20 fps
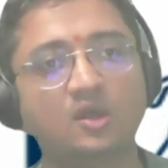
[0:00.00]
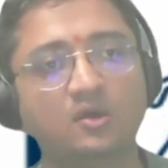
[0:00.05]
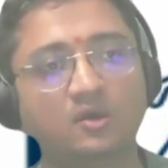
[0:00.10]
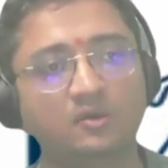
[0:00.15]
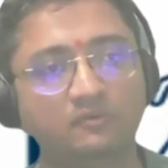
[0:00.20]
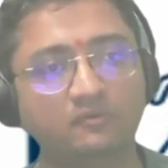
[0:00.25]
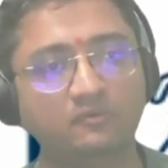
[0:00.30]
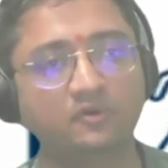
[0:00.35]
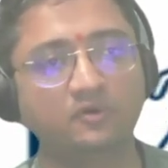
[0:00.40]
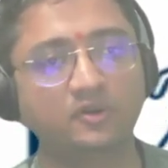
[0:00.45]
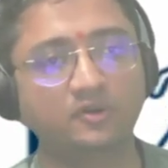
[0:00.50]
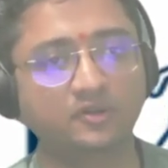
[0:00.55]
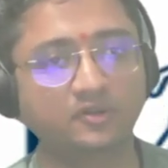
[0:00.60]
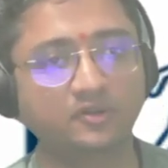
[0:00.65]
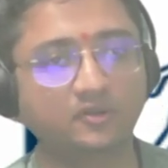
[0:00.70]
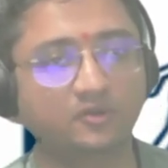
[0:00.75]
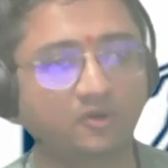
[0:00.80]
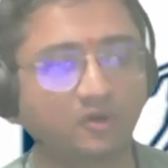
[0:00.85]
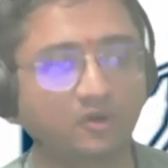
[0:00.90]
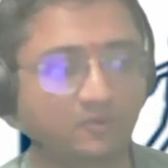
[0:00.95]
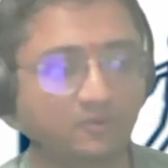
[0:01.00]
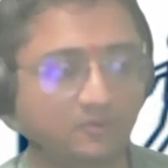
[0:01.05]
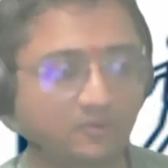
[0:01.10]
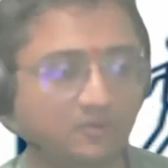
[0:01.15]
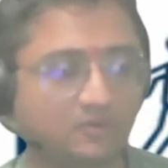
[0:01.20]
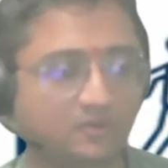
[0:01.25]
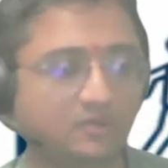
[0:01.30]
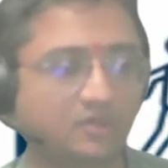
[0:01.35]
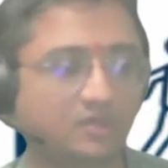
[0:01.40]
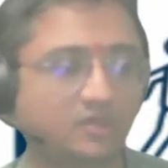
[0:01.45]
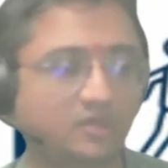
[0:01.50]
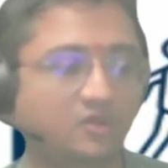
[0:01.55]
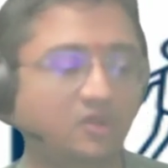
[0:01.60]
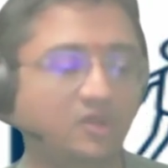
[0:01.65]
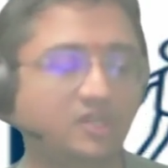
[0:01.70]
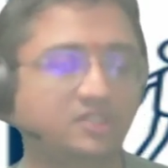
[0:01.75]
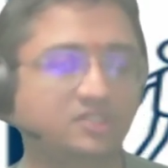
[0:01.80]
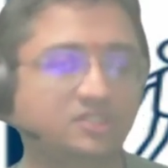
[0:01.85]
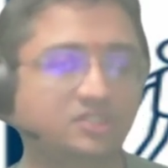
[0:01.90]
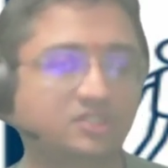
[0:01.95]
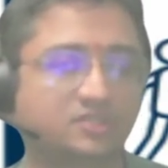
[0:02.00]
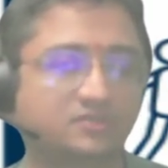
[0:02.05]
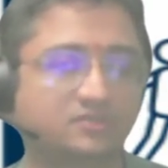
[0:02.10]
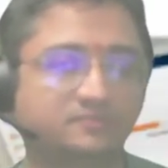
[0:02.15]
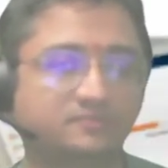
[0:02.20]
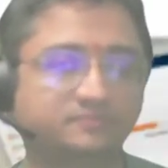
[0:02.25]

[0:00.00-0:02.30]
for your knowledge.